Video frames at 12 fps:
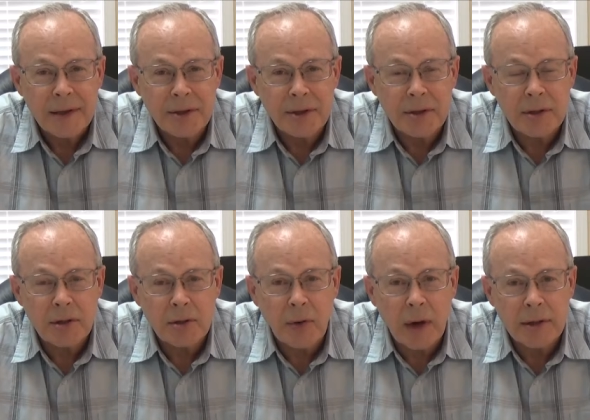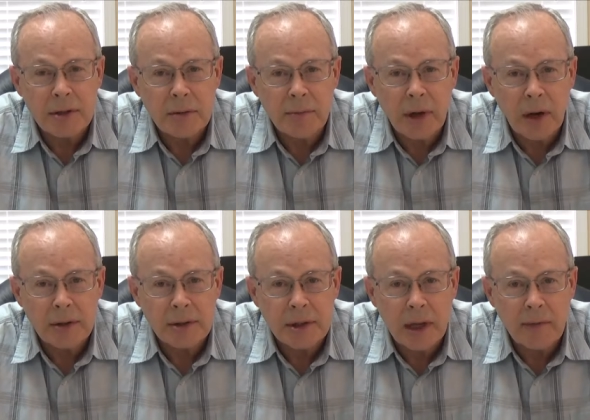Jesus Christ to be our
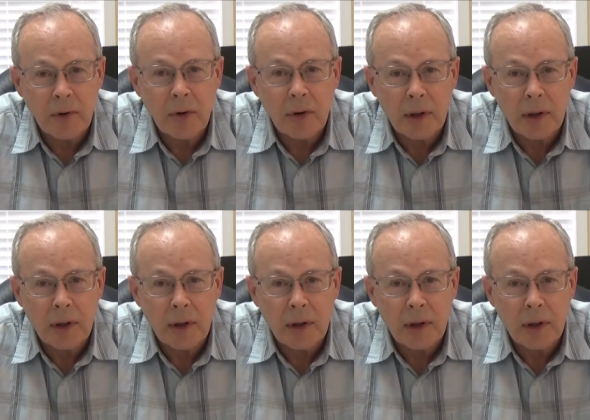Savior